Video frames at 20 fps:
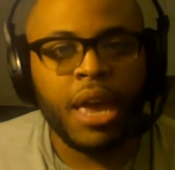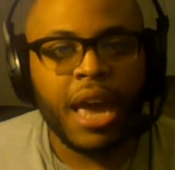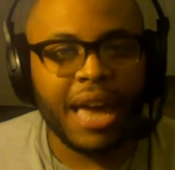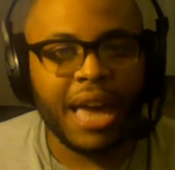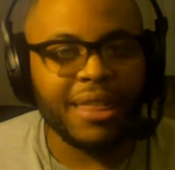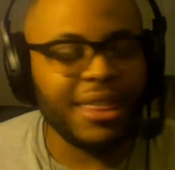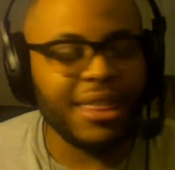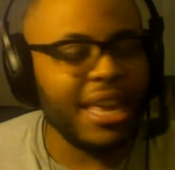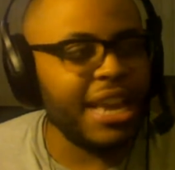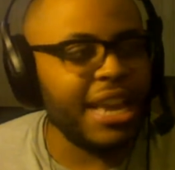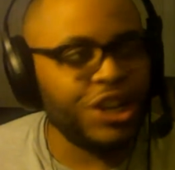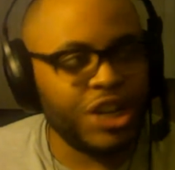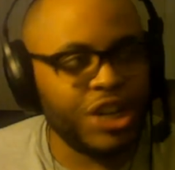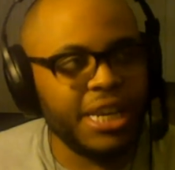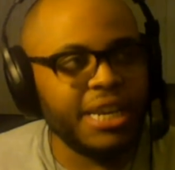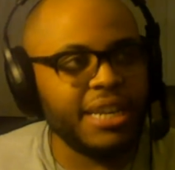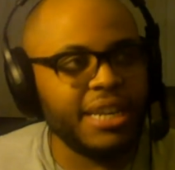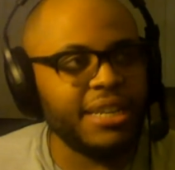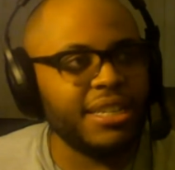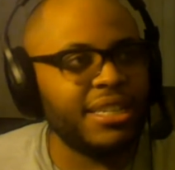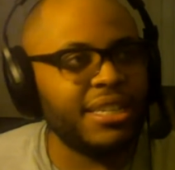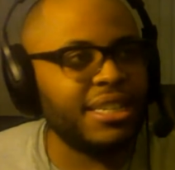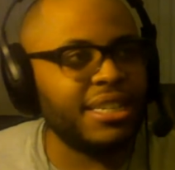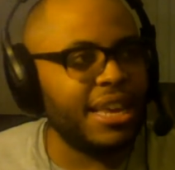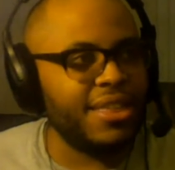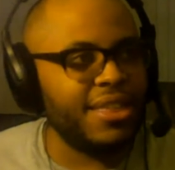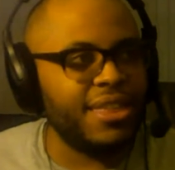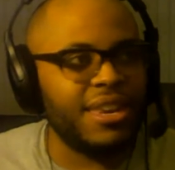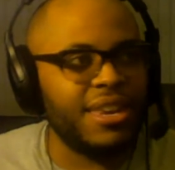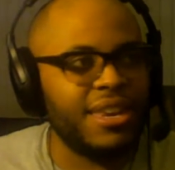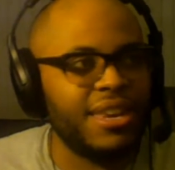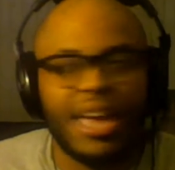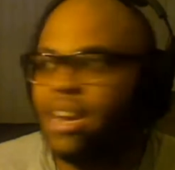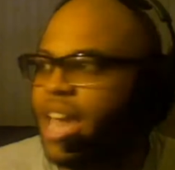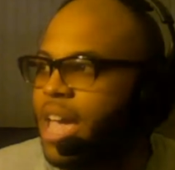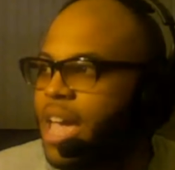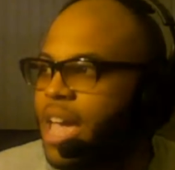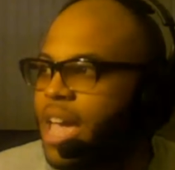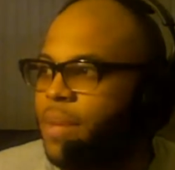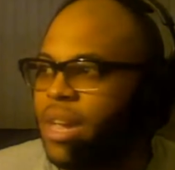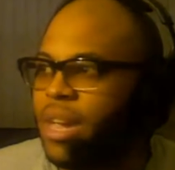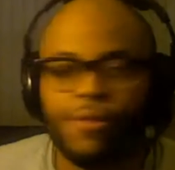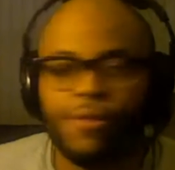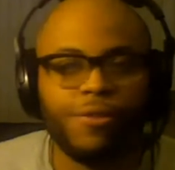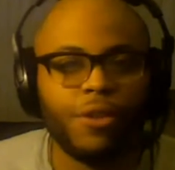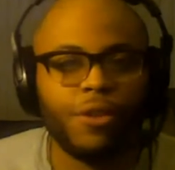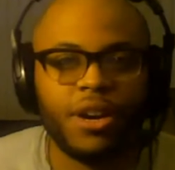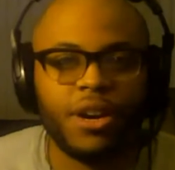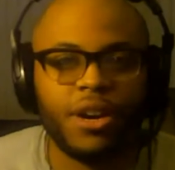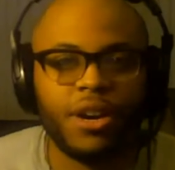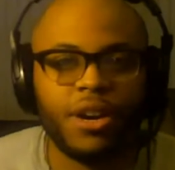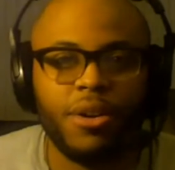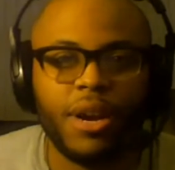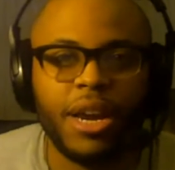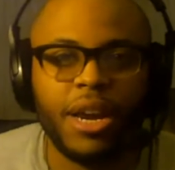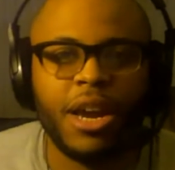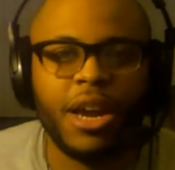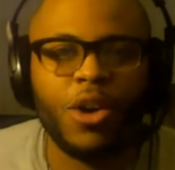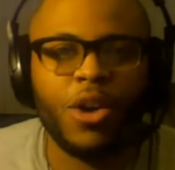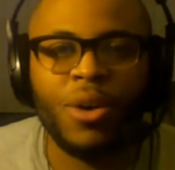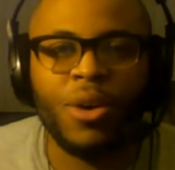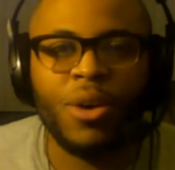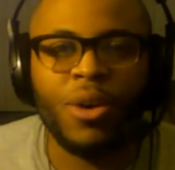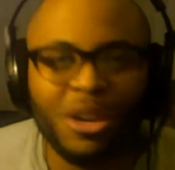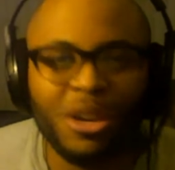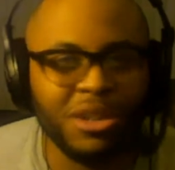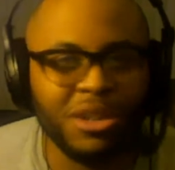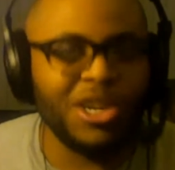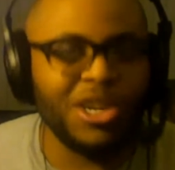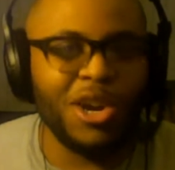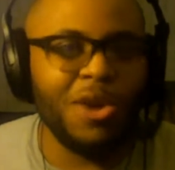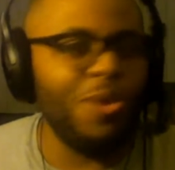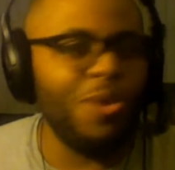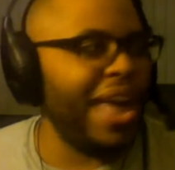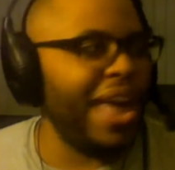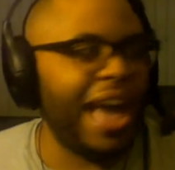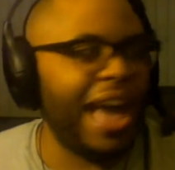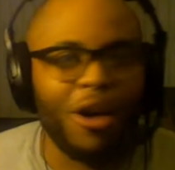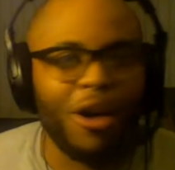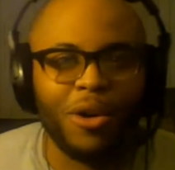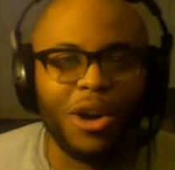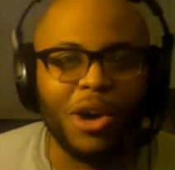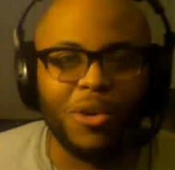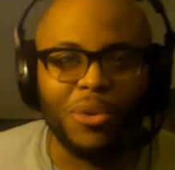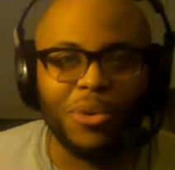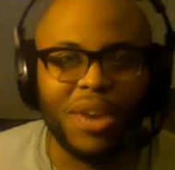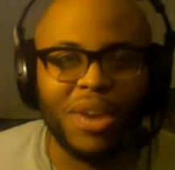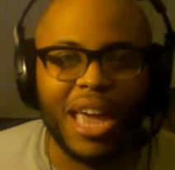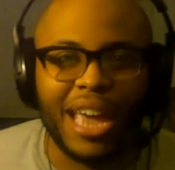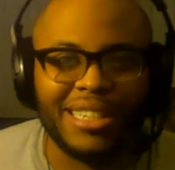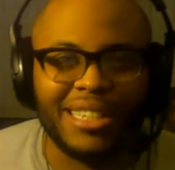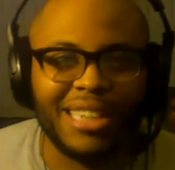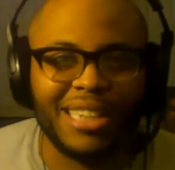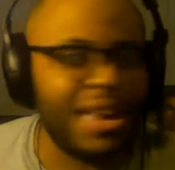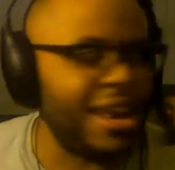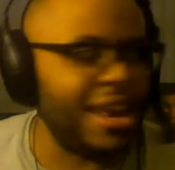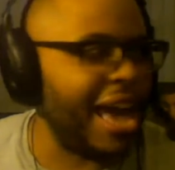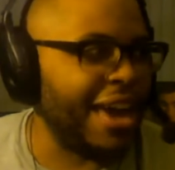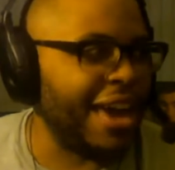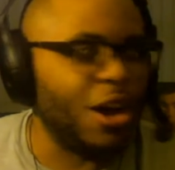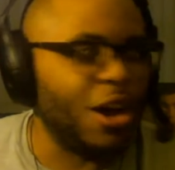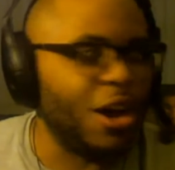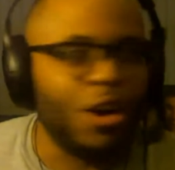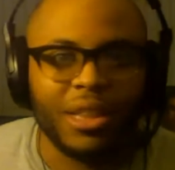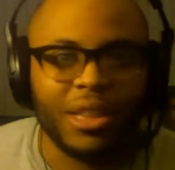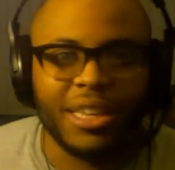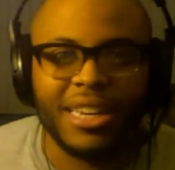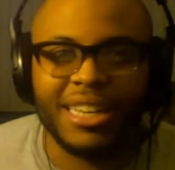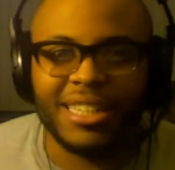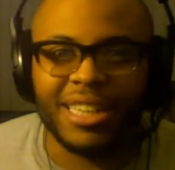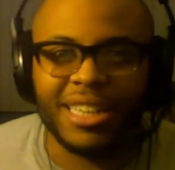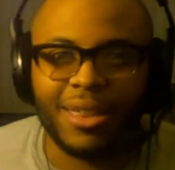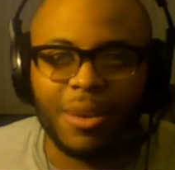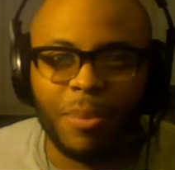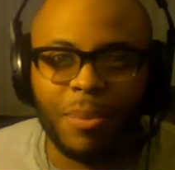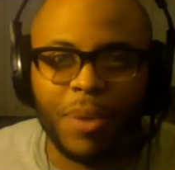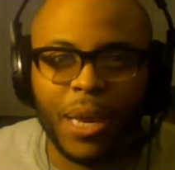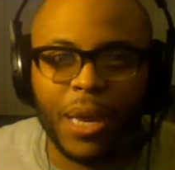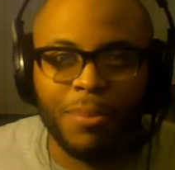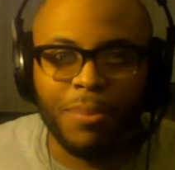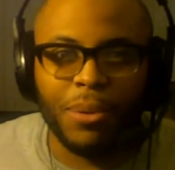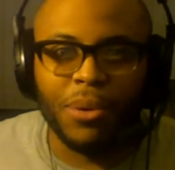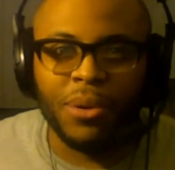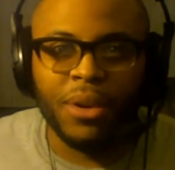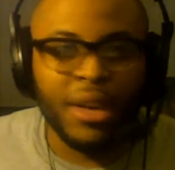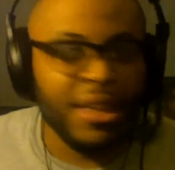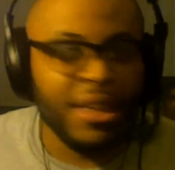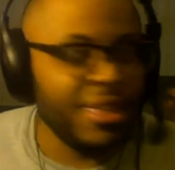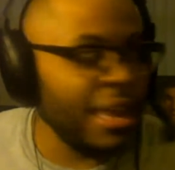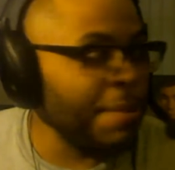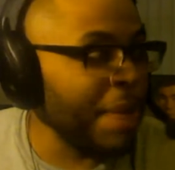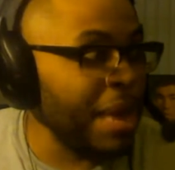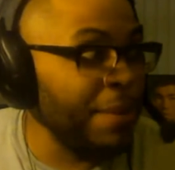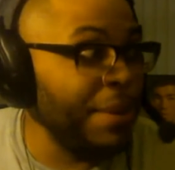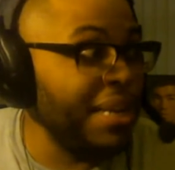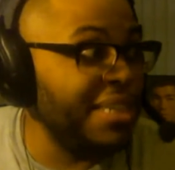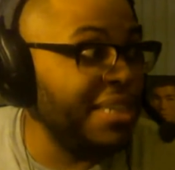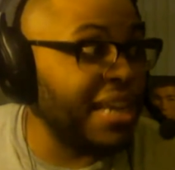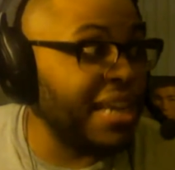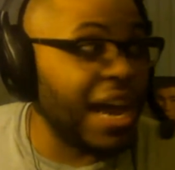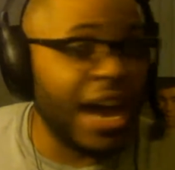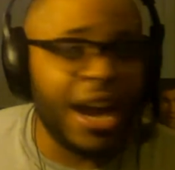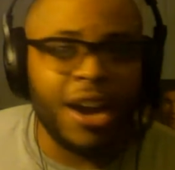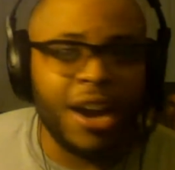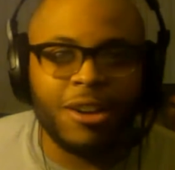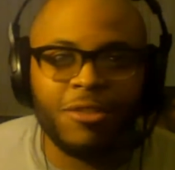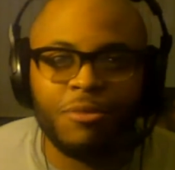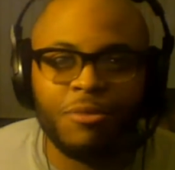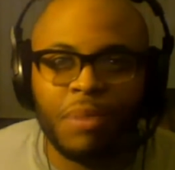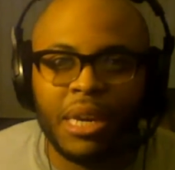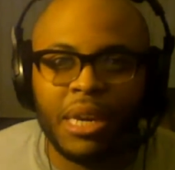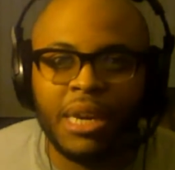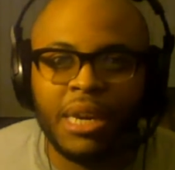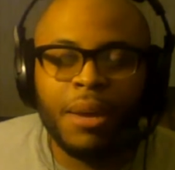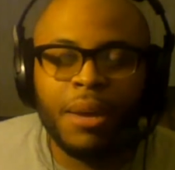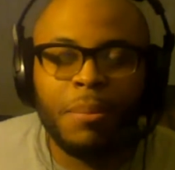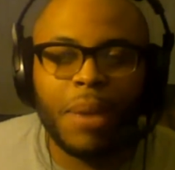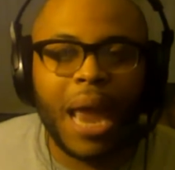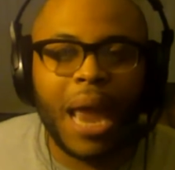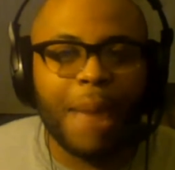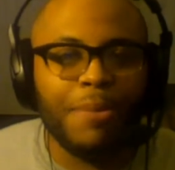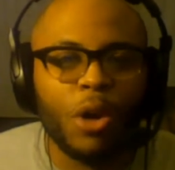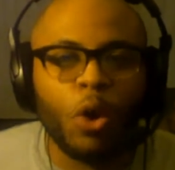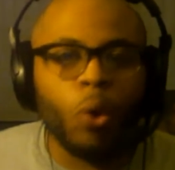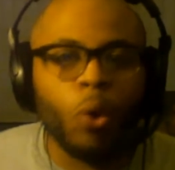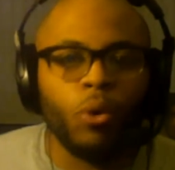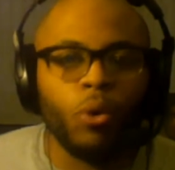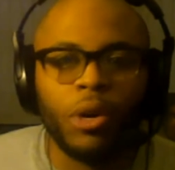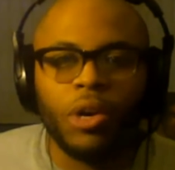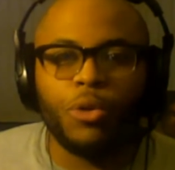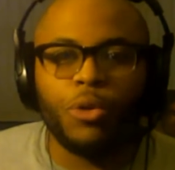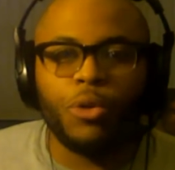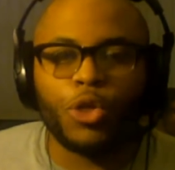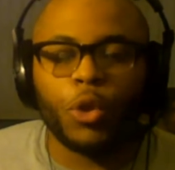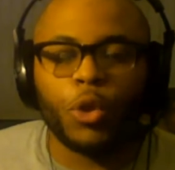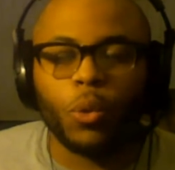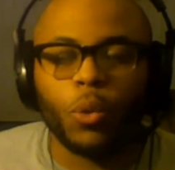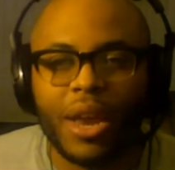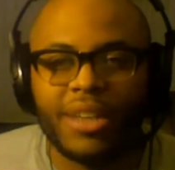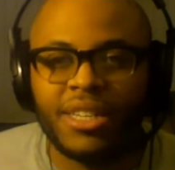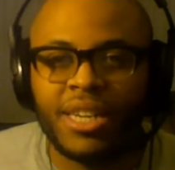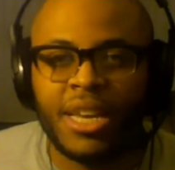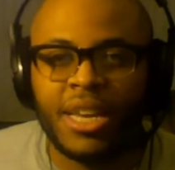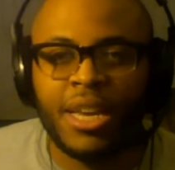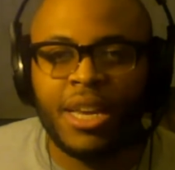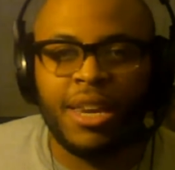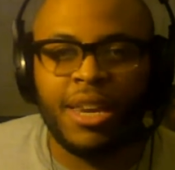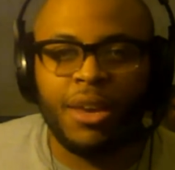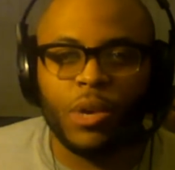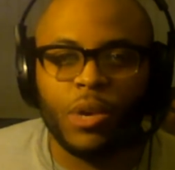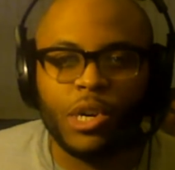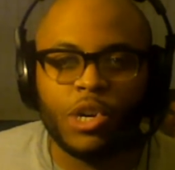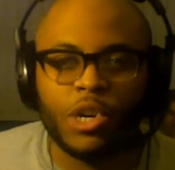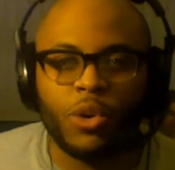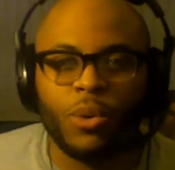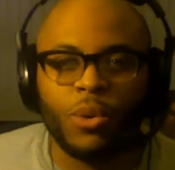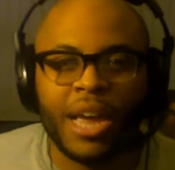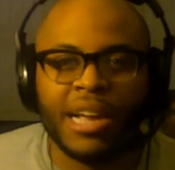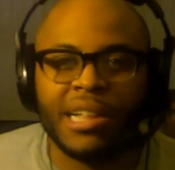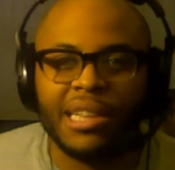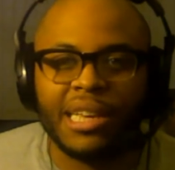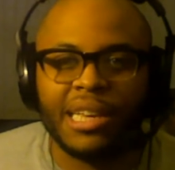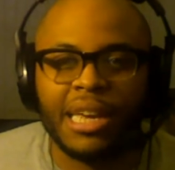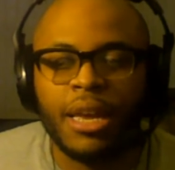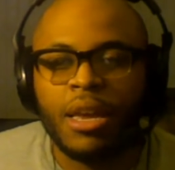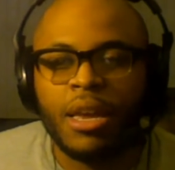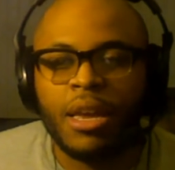I think she can see the dynamic in front of her and go, there's no way I'll go next out of all of these other people. They might be tired of me, but I'm no real threat to anyone directly.